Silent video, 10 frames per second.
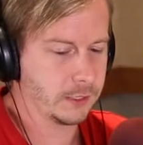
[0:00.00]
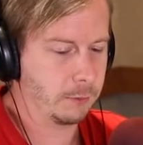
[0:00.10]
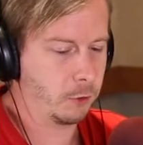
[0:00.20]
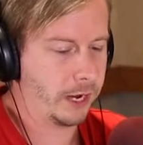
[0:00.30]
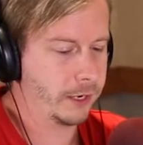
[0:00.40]

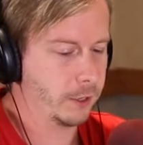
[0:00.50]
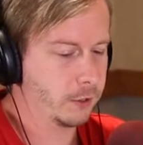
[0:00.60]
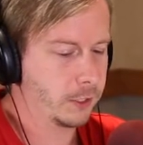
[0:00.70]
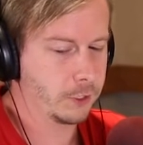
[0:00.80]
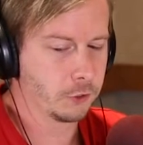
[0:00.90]
Keep it right
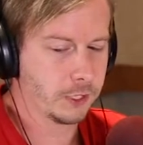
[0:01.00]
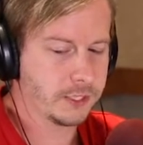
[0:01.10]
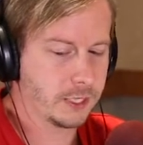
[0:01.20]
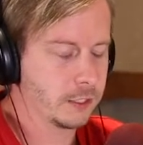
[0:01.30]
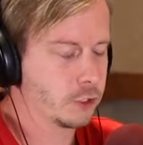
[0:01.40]
here. You're
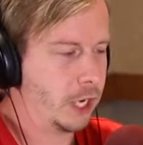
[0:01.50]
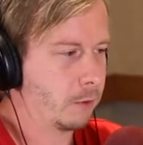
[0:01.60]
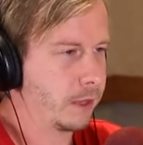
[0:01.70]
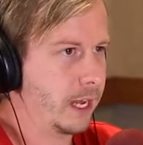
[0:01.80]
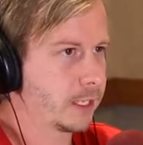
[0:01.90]
listening to Chat
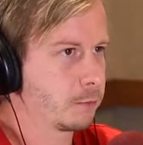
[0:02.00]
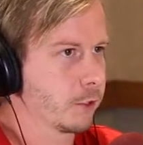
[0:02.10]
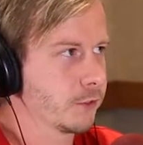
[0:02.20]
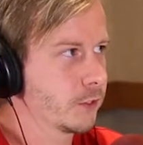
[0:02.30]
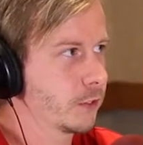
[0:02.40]
with the
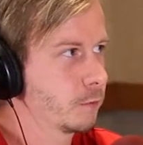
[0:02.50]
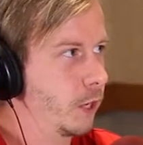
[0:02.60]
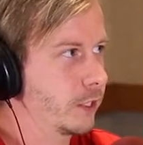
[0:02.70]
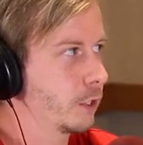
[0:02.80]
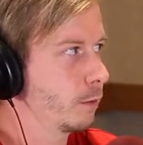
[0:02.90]
Experts,
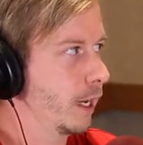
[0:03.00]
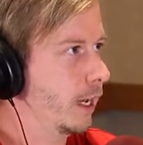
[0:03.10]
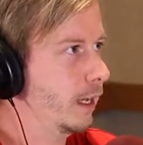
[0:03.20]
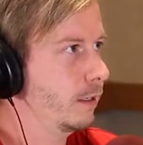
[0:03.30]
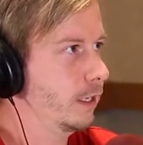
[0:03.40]
brought to you
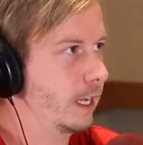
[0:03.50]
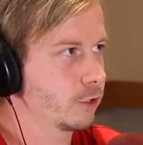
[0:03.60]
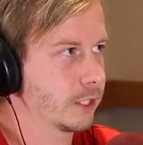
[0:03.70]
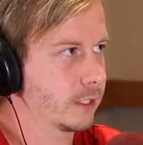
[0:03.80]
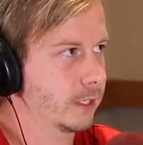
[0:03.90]
by
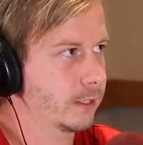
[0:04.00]
Angie's